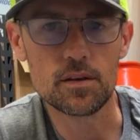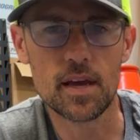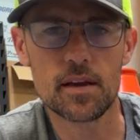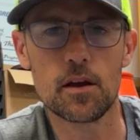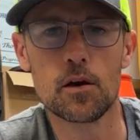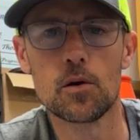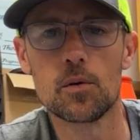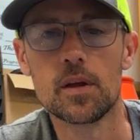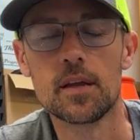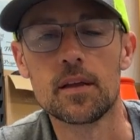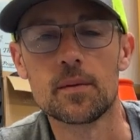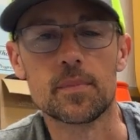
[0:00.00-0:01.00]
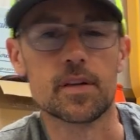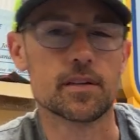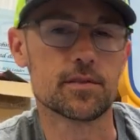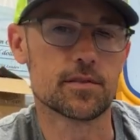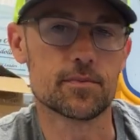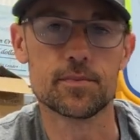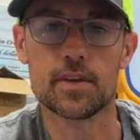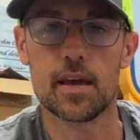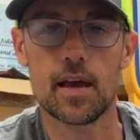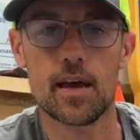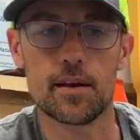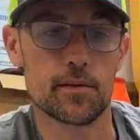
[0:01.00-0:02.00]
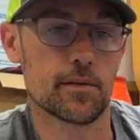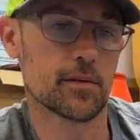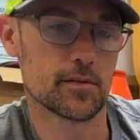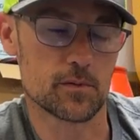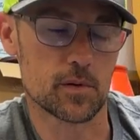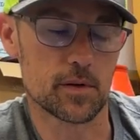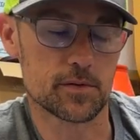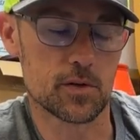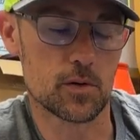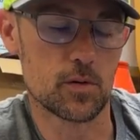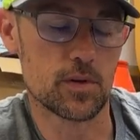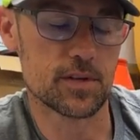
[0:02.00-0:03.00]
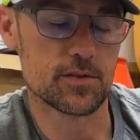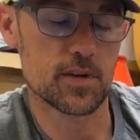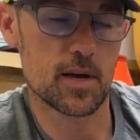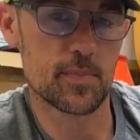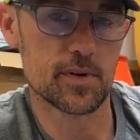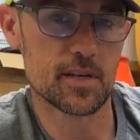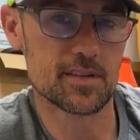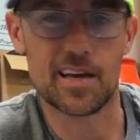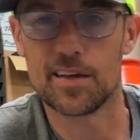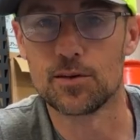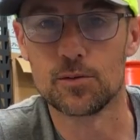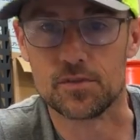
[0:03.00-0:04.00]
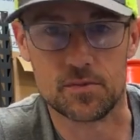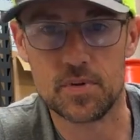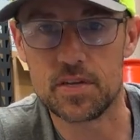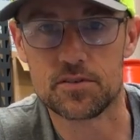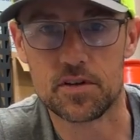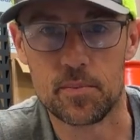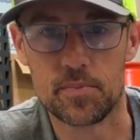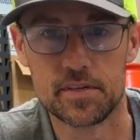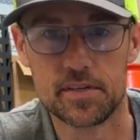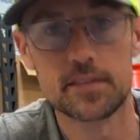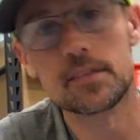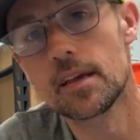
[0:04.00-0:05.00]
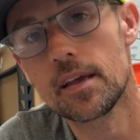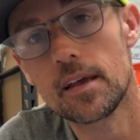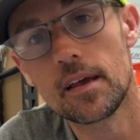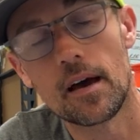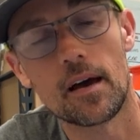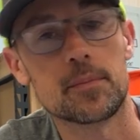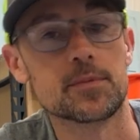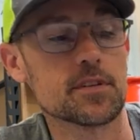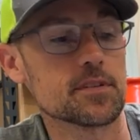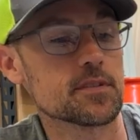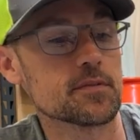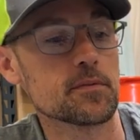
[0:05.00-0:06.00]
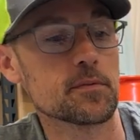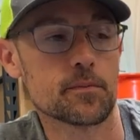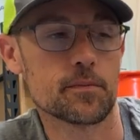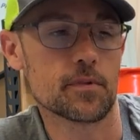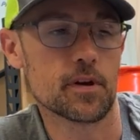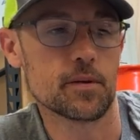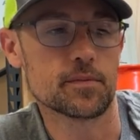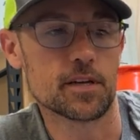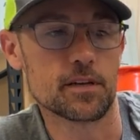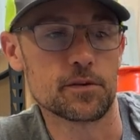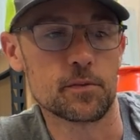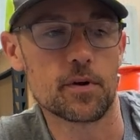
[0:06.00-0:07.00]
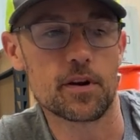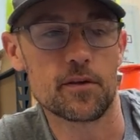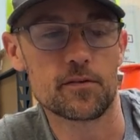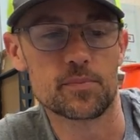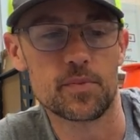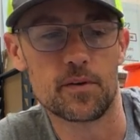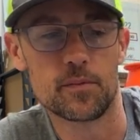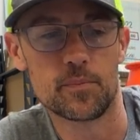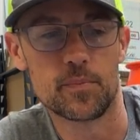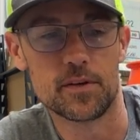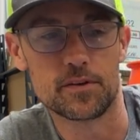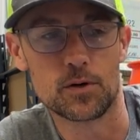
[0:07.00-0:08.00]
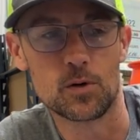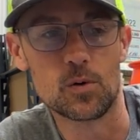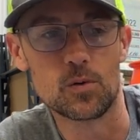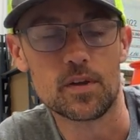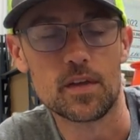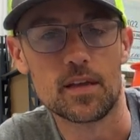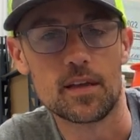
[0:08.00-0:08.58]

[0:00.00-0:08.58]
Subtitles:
Neko means cat. That's what I was told in Japanese. I don't speak Japanese. I'm just telling you what I've been told.